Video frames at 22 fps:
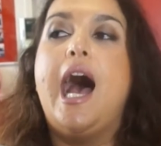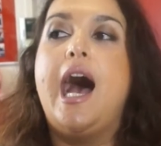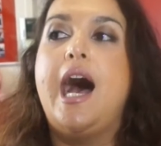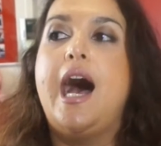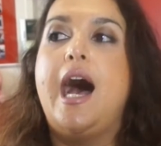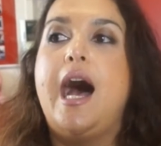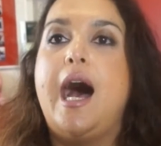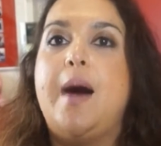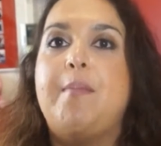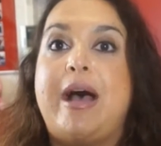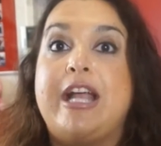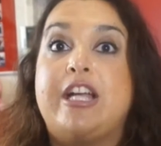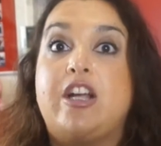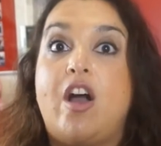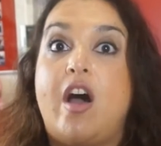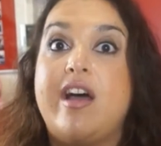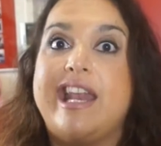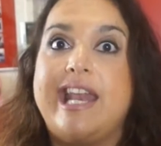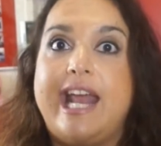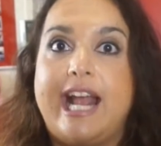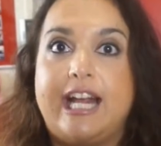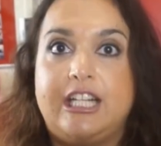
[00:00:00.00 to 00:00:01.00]
uh, I
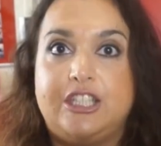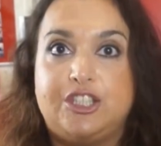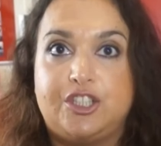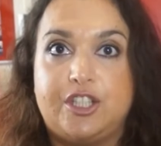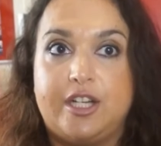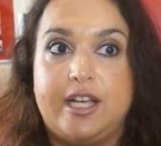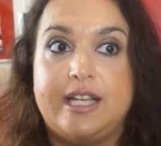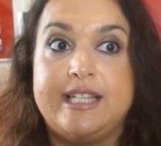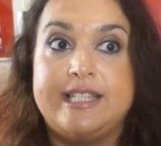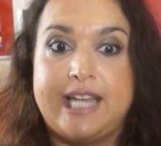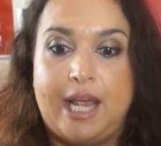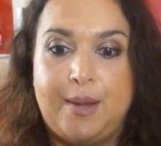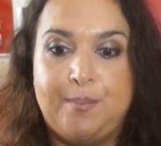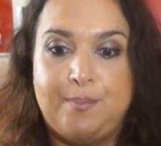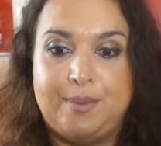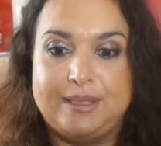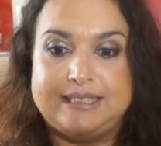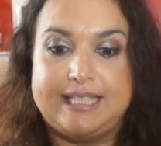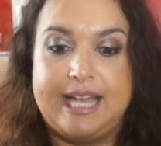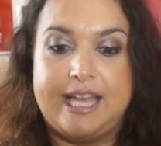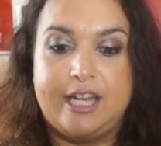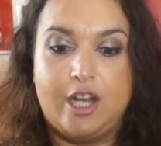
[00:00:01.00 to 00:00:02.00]
got an extra
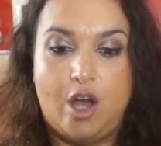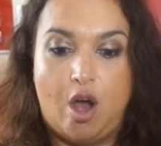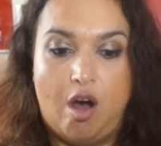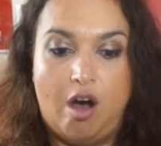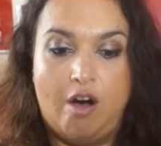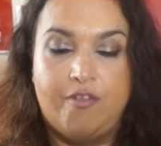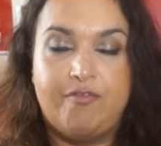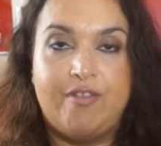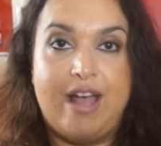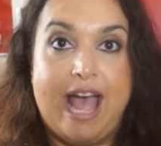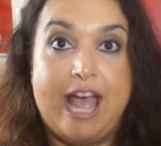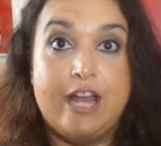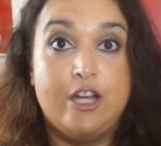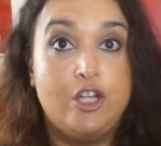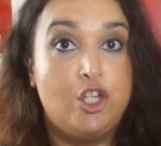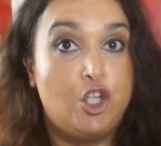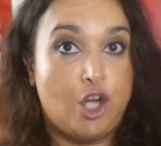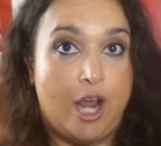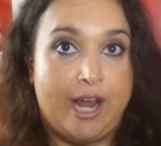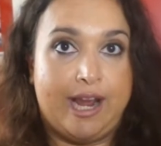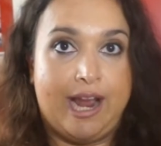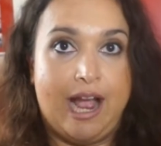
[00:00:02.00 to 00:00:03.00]
10% off at
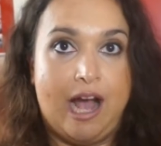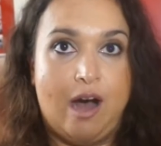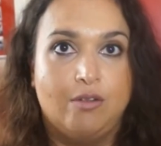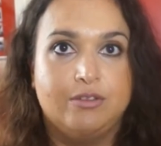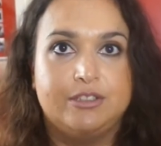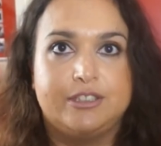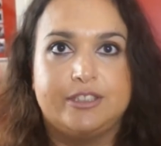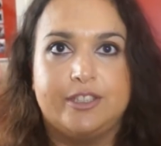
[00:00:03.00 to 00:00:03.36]
checkout.